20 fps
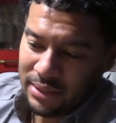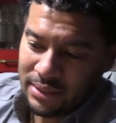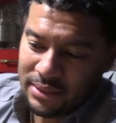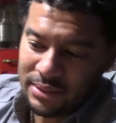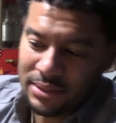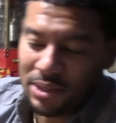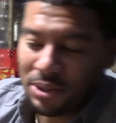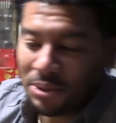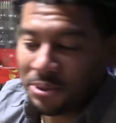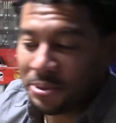
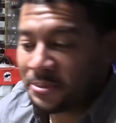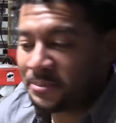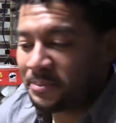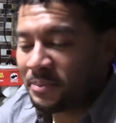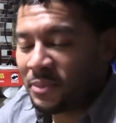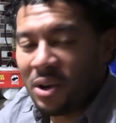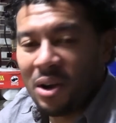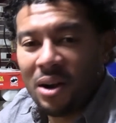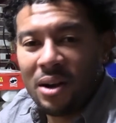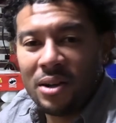So
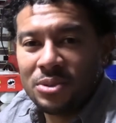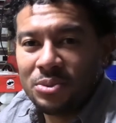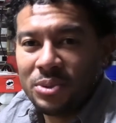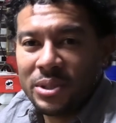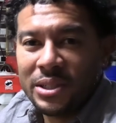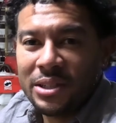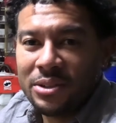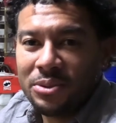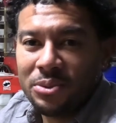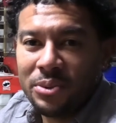ours
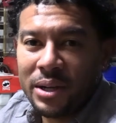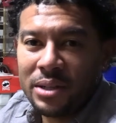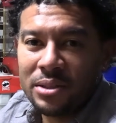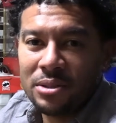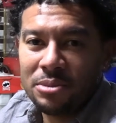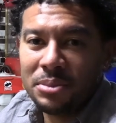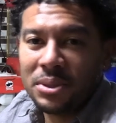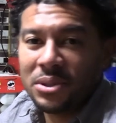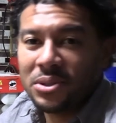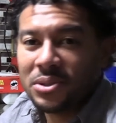wasn't even
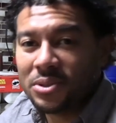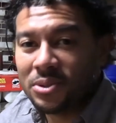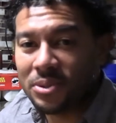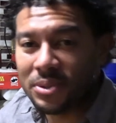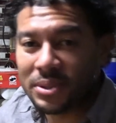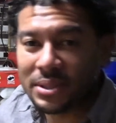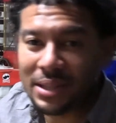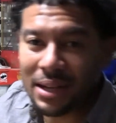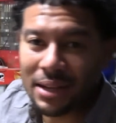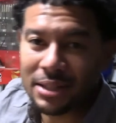regular middle
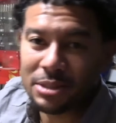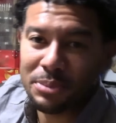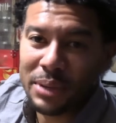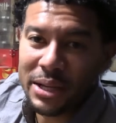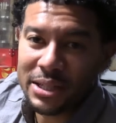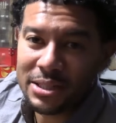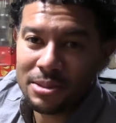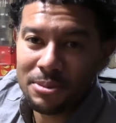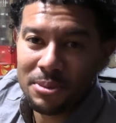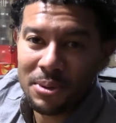school size
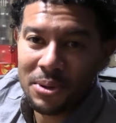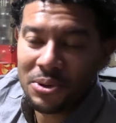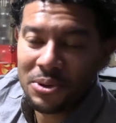basketball